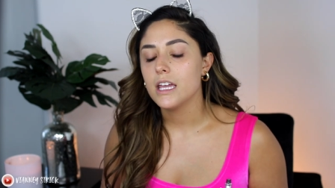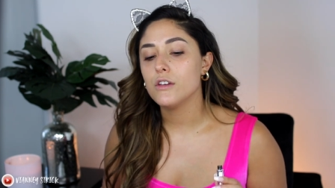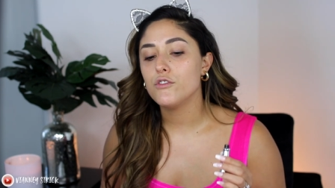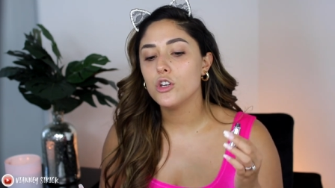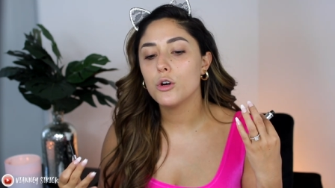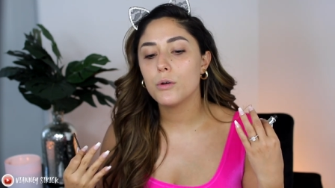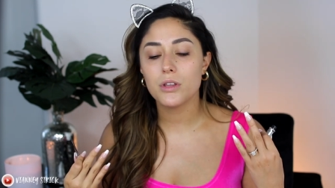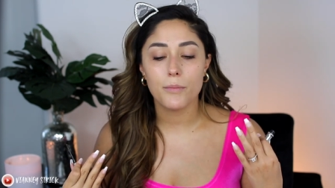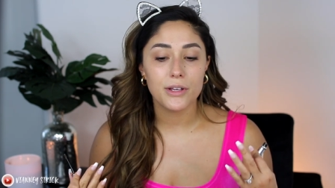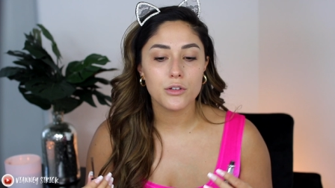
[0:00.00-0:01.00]
if you go in
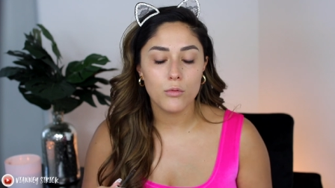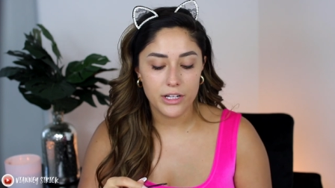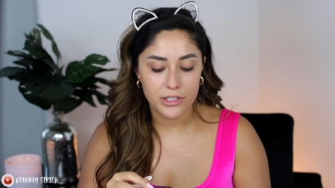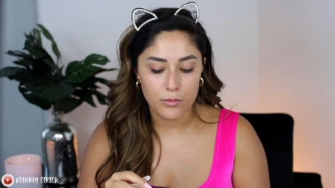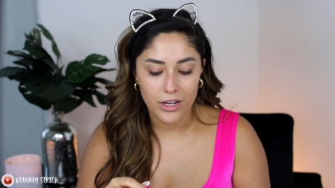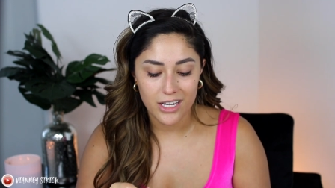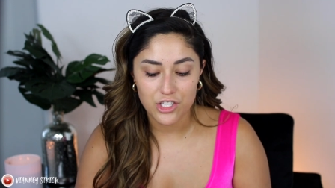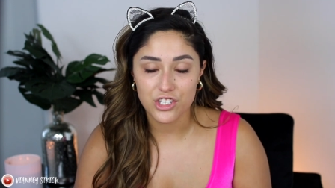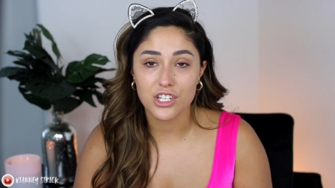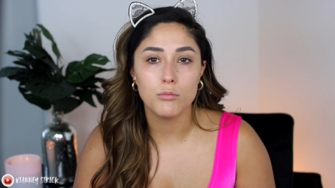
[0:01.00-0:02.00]
with a pencil while it's wet,
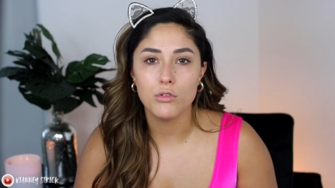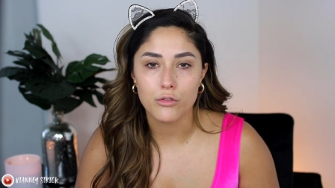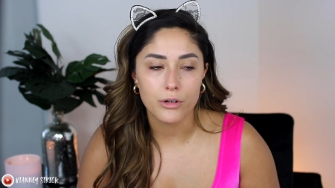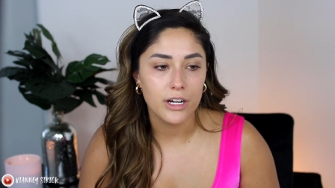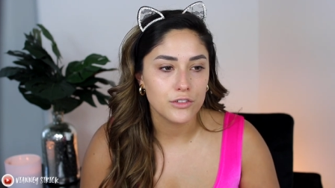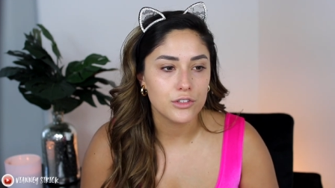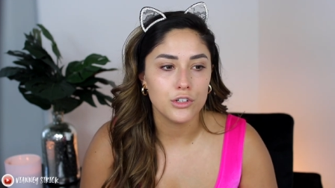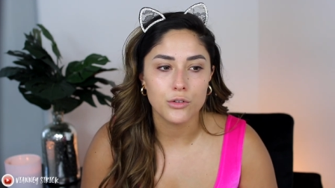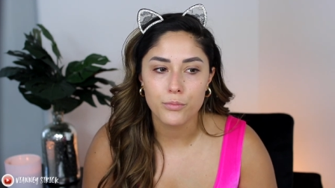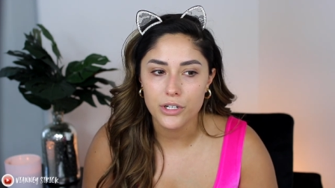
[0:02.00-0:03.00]
it's just gonna move around. So
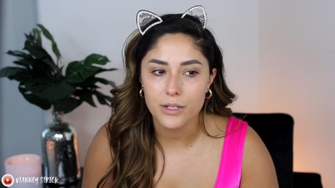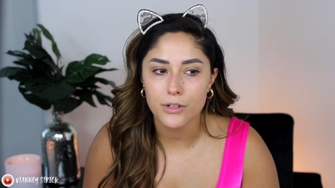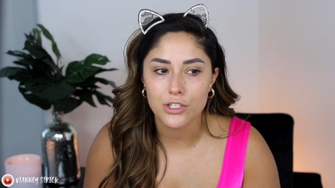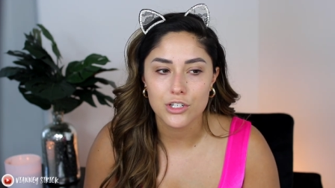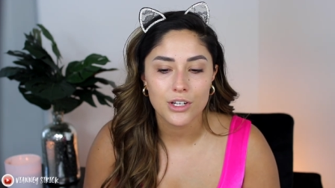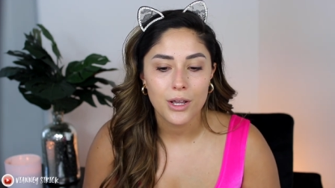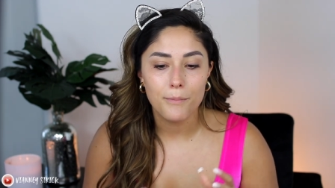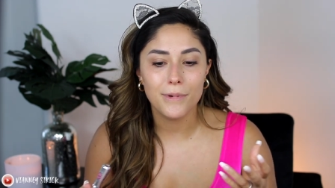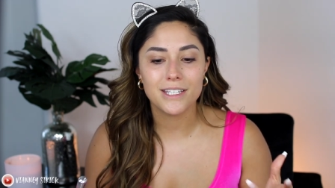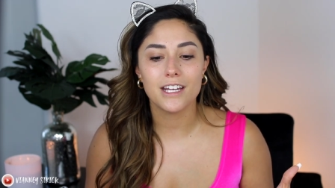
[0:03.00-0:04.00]
you're pretty much
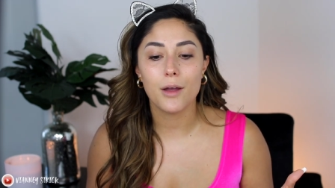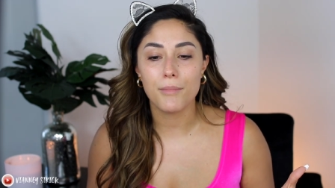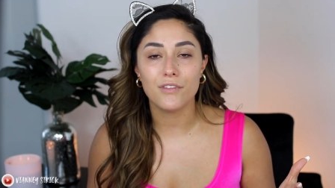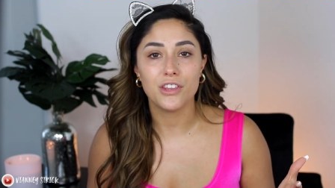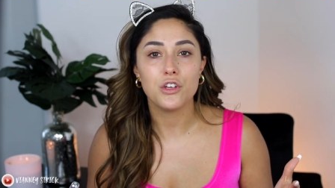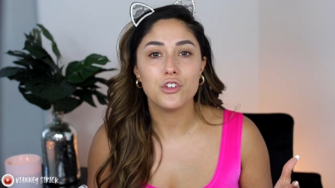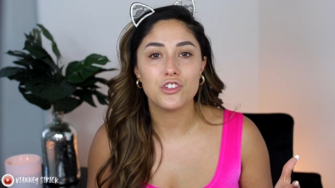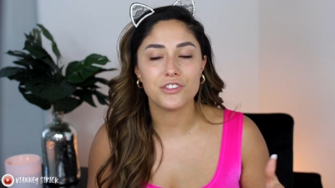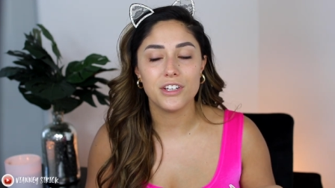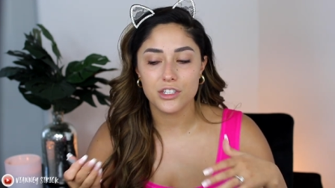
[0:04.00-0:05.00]
messing up everything you
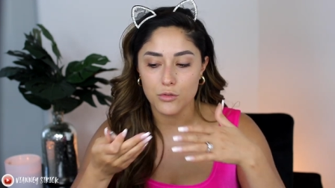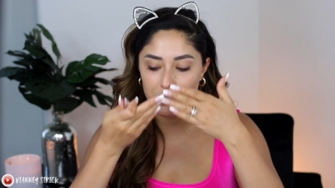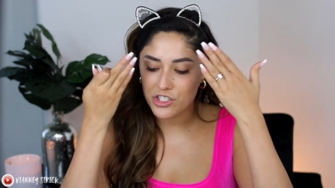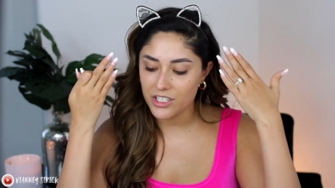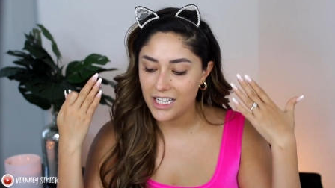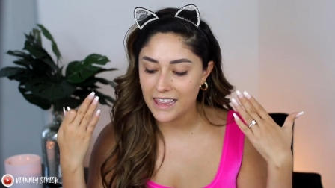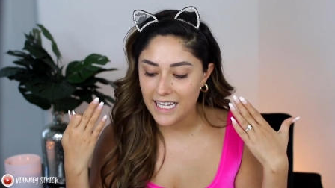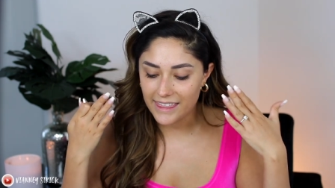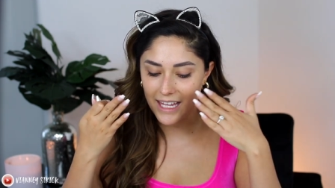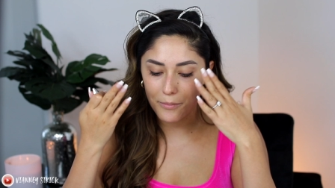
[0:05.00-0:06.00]
just did. So we're just gonna
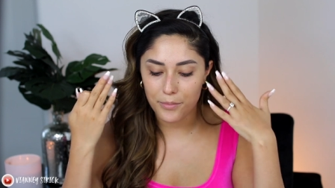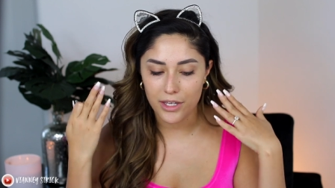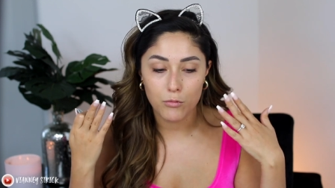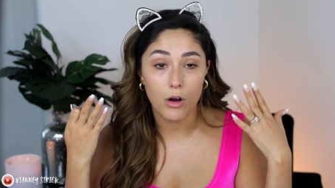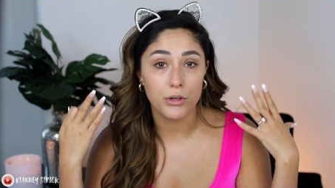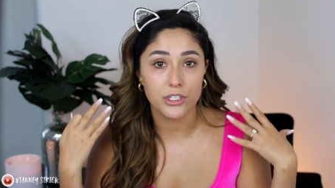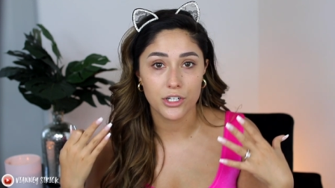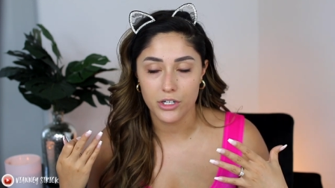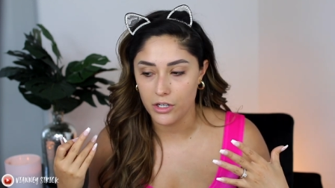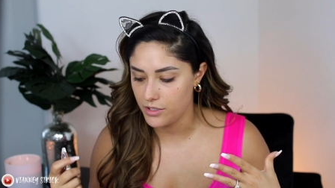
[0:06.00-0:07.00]
let that be while we
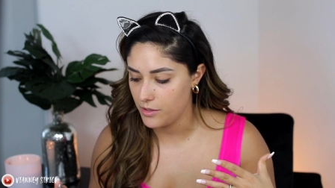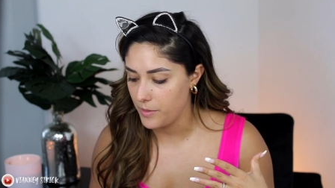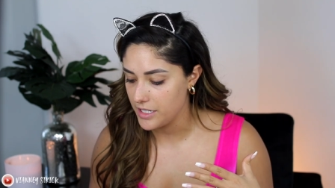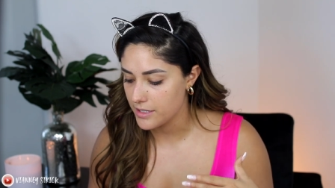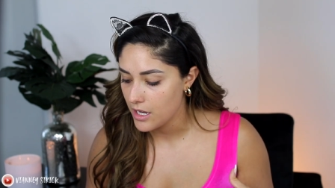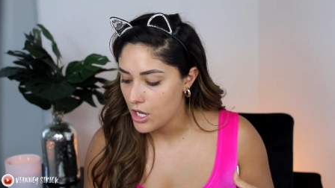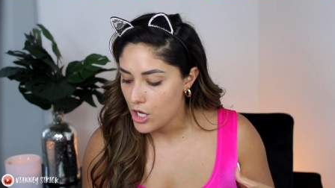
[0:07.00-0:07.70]
turn onto the base.